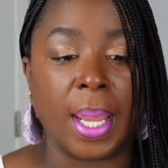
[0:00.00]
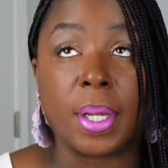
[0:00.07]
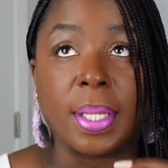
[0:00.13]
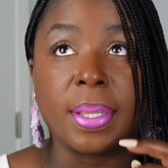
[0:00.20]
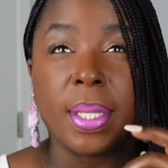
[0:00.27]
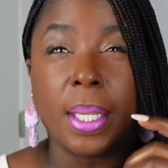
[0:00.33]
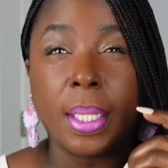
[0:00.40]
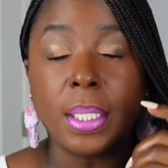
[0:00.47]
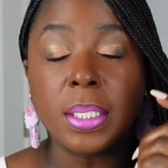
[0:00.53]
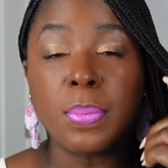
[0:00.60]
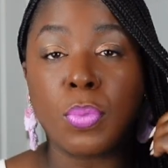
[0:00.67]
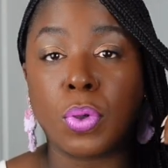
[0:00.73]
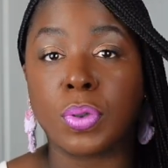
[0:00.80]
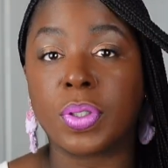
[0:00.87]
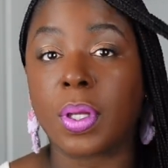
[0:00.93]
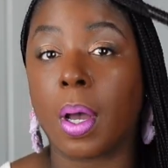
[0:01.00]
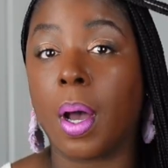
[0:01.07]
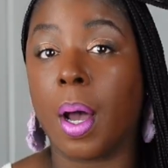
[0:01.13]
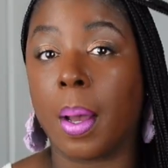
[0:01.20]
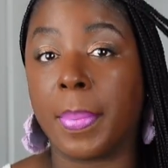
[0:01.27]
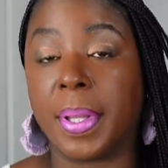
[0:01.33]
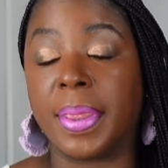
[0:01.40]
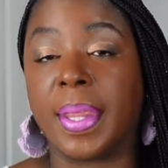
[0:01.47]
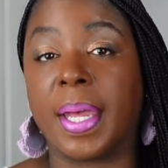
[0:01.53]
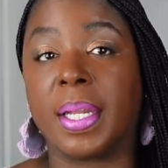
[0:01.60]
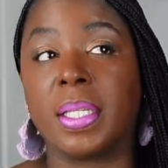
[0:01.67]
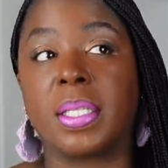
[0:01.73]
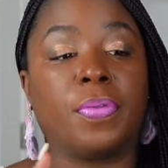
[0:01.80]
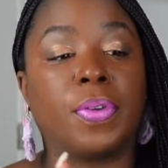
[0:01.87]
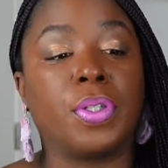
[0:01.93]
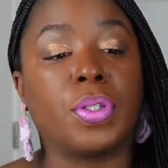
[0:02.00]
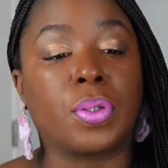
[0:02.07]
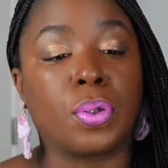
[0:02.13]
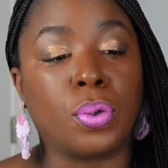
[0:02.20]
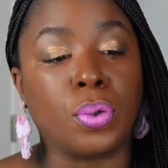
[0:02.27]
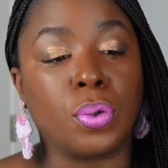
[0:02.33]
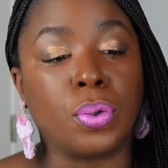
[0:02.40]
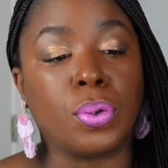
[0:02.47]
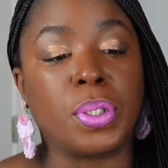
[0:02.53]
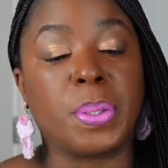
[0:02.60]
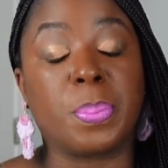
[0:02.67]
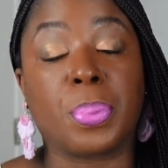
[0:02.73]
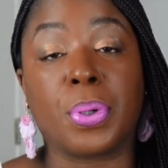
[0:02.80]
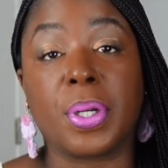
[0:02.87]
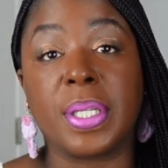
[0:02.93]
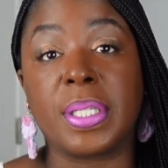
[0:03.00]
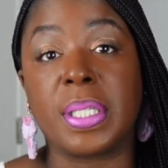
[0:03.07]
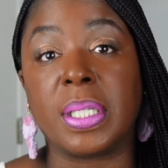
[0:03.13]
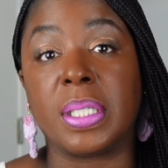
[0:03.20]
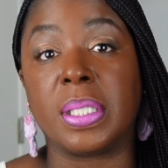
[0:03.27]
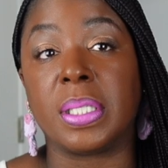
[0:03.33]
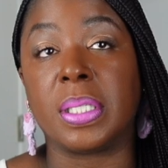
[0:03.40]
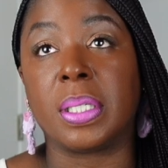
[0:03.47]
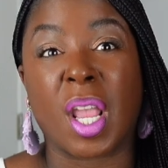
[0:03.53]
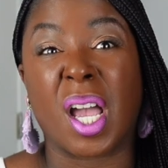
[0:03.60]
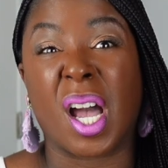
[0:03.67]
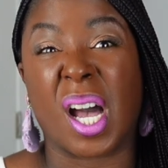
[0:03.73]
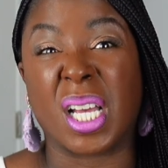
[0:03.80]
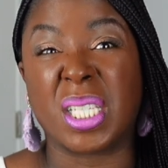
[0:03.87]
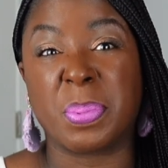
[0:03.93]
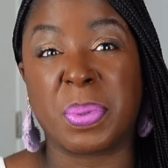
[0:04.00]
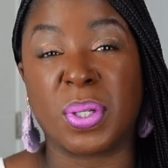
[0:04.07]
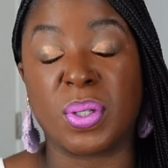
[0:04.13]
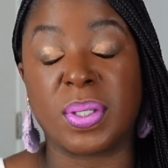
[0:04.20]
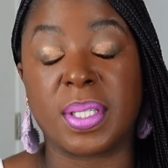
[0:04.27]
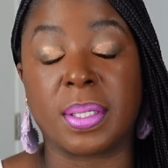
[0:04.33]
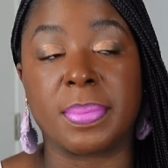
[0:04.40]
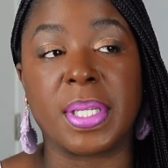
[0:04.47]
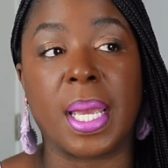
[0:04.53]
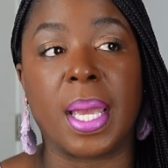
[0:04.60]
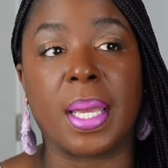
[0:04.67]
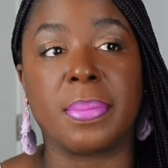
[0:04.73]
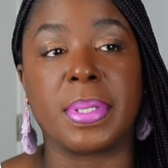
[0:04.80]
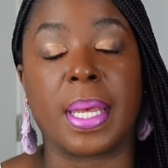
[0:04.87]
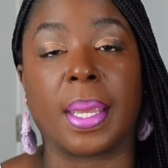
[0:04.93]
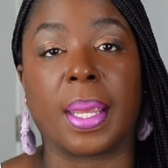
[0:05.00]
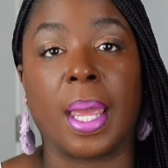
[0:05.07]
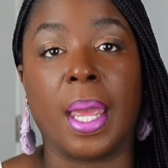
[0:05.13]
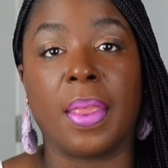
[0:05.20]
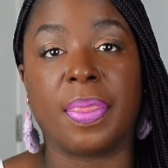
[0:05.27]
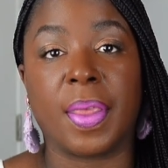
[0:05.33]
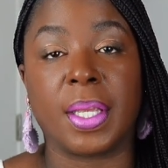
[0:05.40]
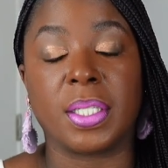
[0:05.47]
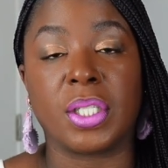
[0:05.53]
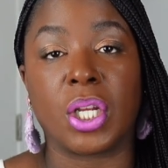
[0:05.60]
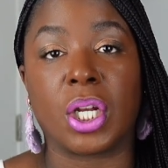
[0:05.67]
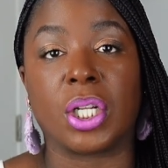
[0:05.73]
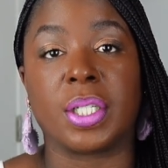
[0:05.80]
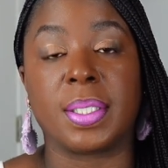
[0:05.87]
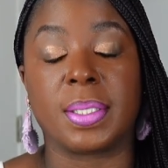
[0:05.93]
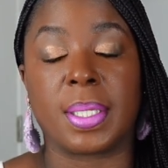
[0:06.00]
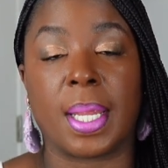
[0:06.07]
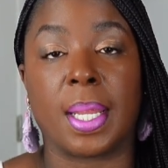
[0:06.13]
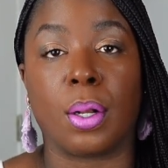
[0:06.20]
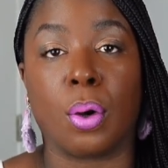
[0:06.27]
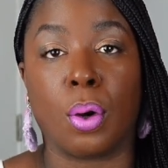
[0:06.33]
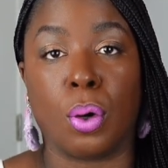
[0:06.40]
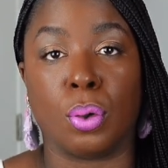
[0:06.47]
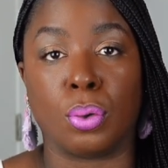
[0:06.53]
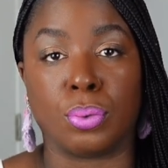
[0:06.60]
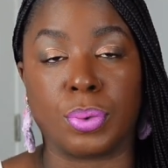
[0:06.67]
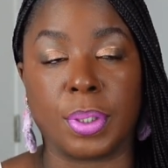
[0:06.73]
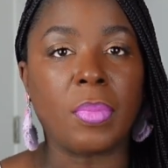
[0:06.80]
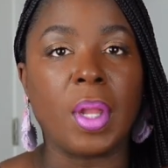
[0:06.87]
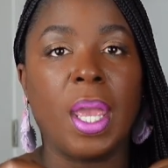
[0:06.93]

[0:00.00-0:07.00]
I think it's most common that it's for schools, prisons, hospitals sometimes, like things that are state owned.